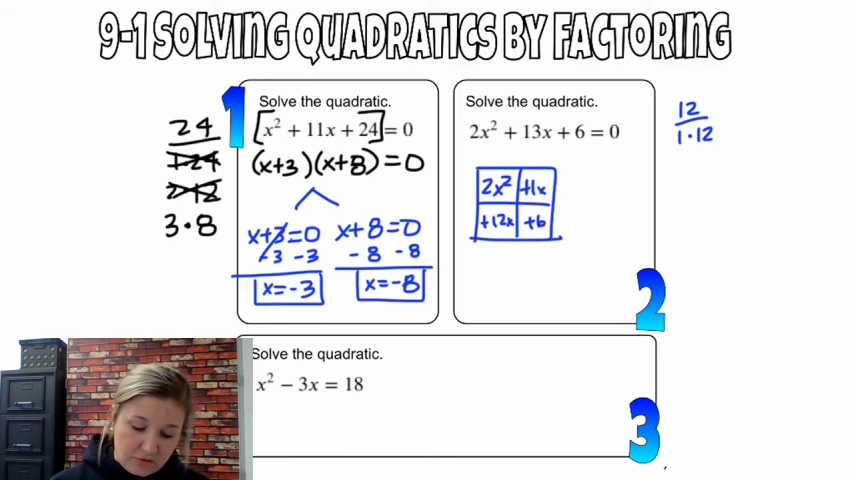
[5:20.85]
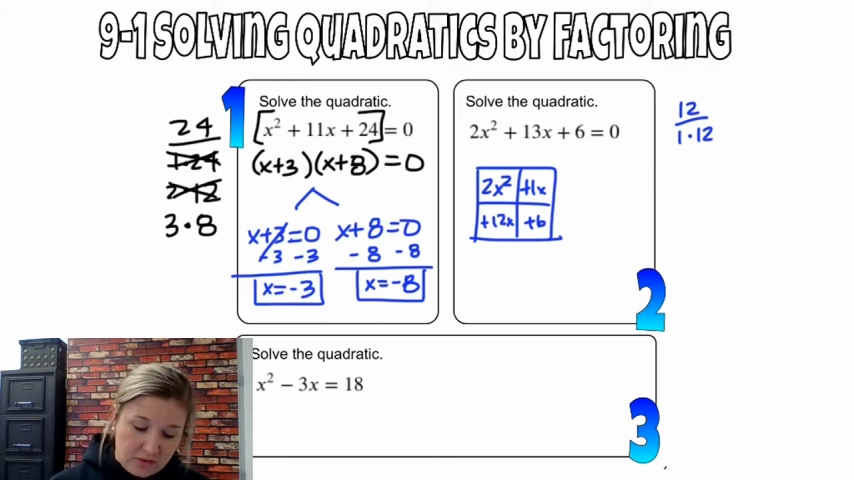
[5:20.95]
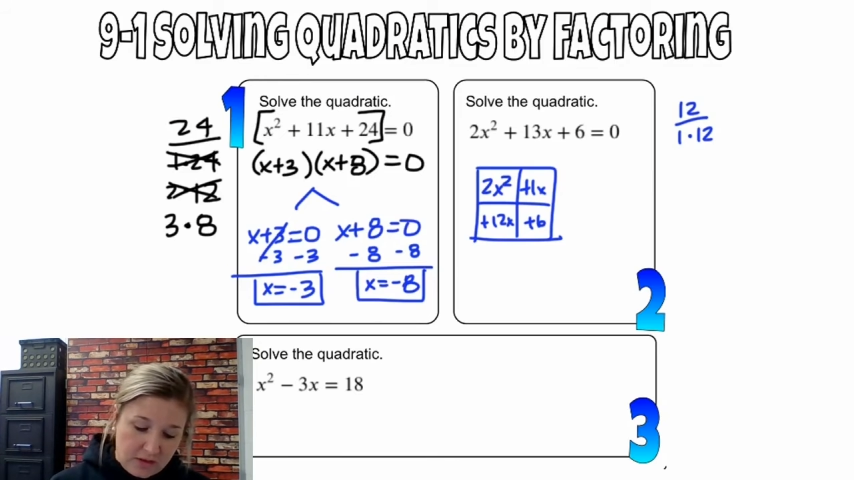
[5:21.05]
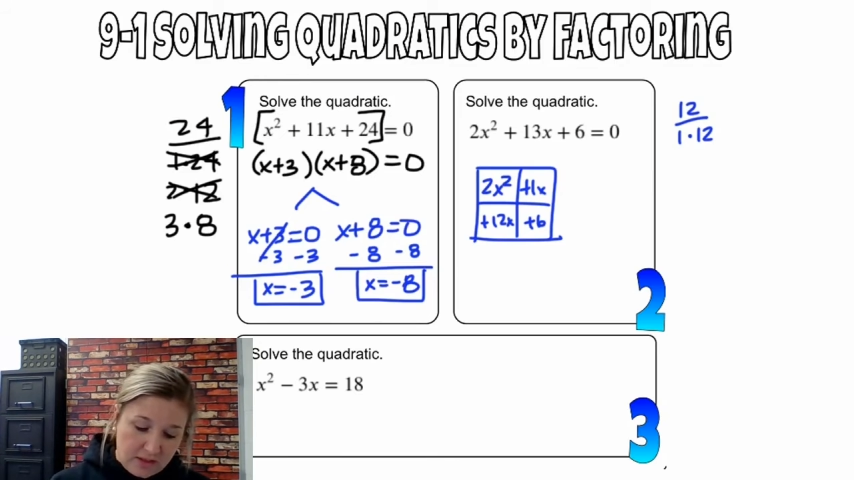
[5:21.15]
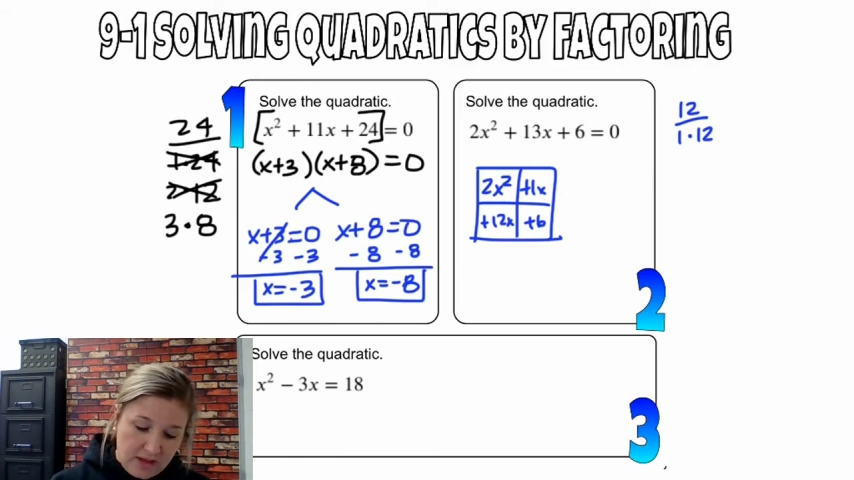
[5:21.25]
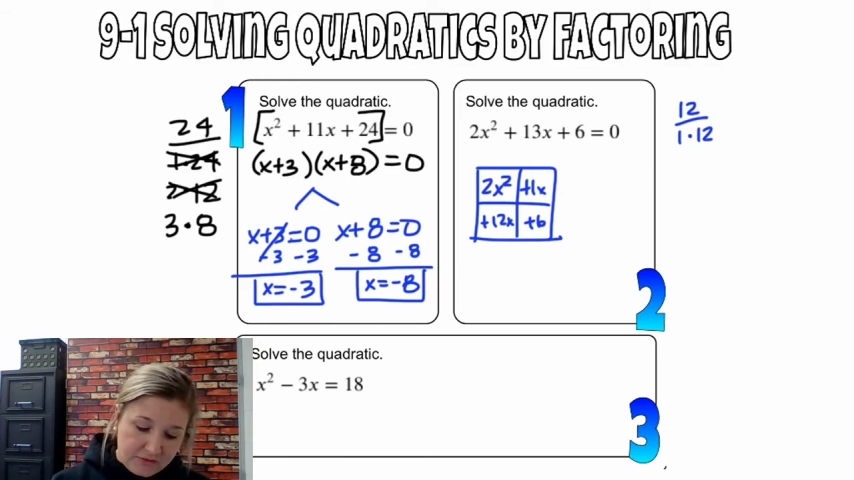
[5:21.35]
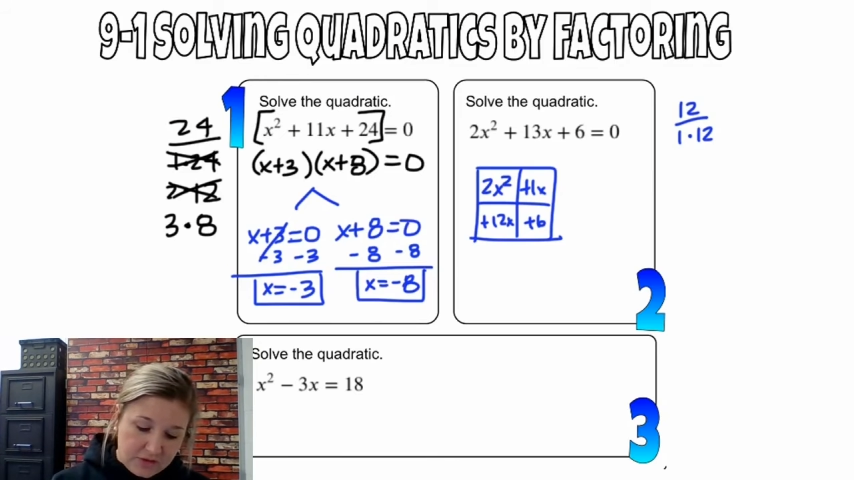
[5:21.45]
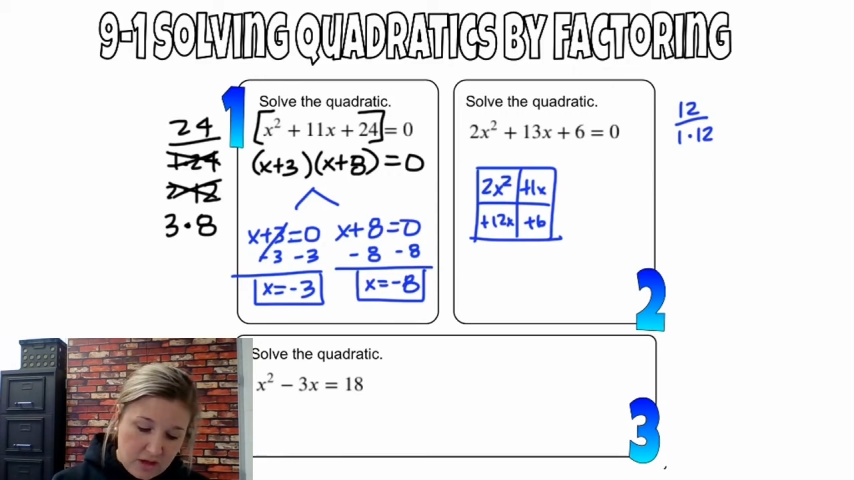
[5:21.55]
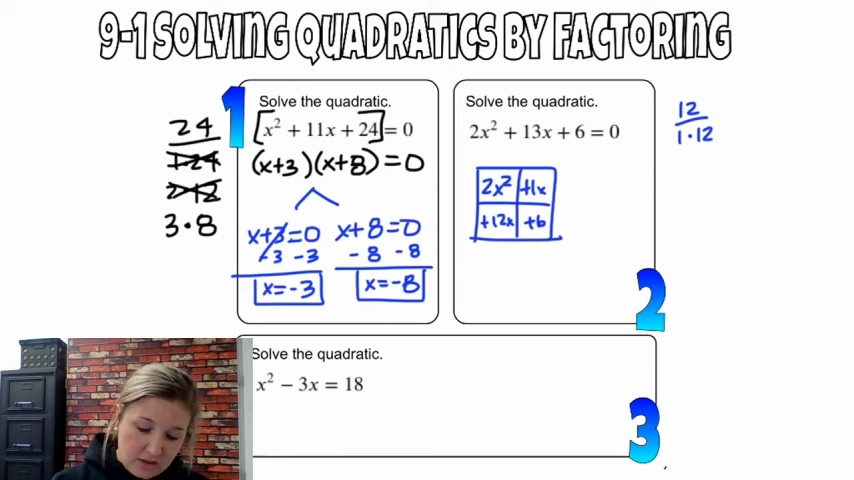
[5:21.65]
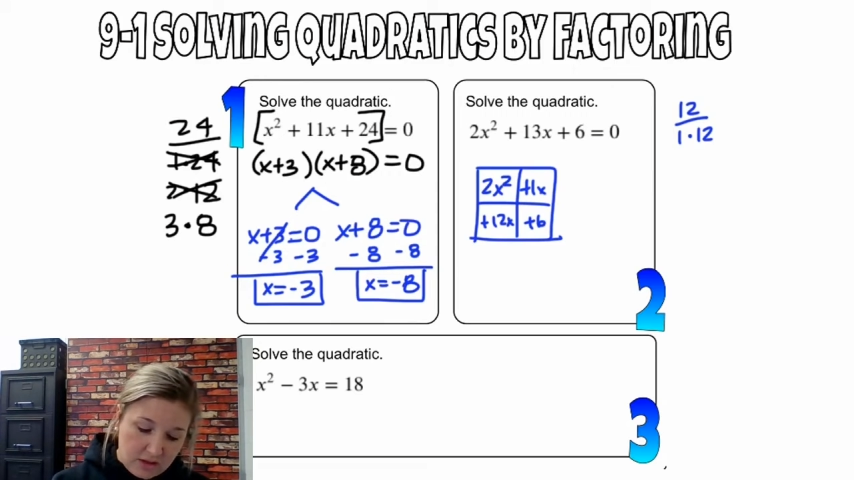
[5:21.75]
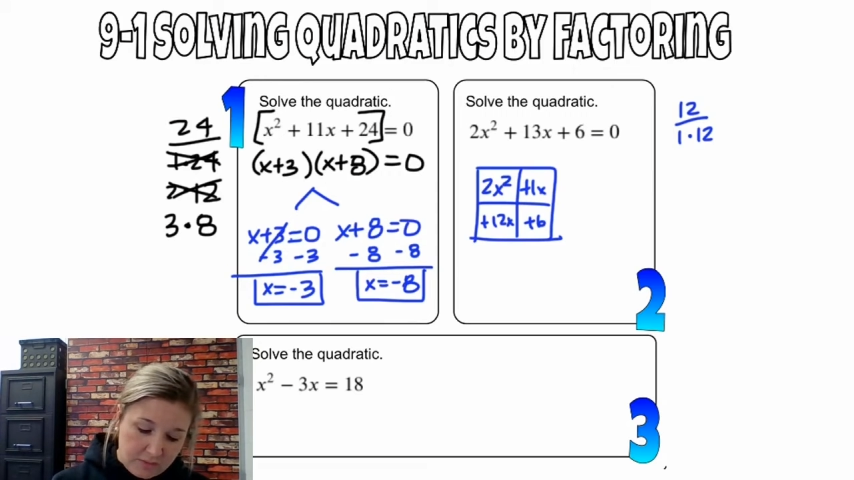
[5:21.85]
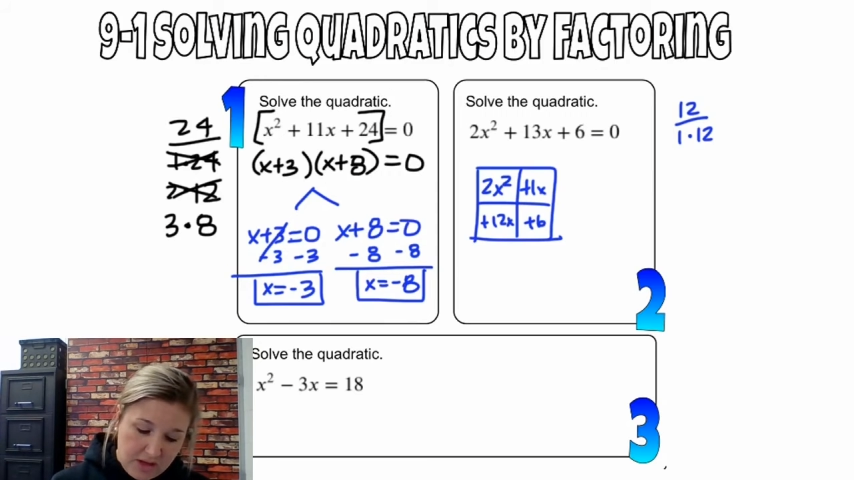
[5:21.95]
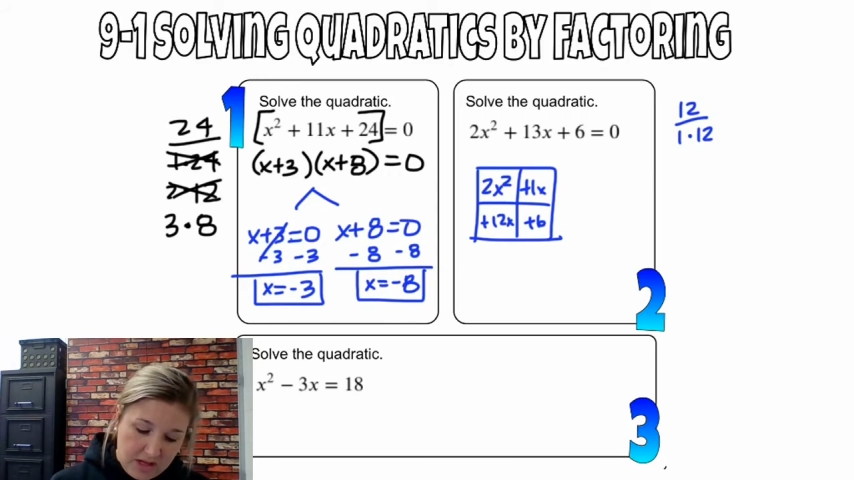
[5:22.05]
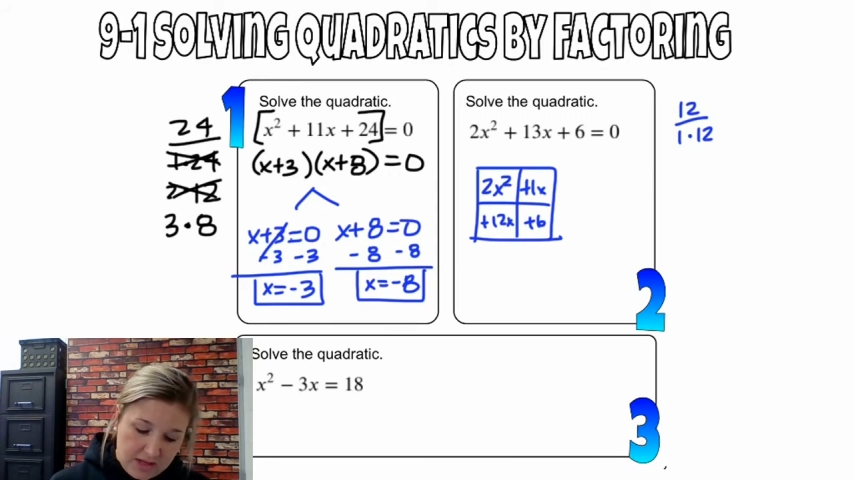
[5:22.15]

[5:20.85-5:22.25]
for the left column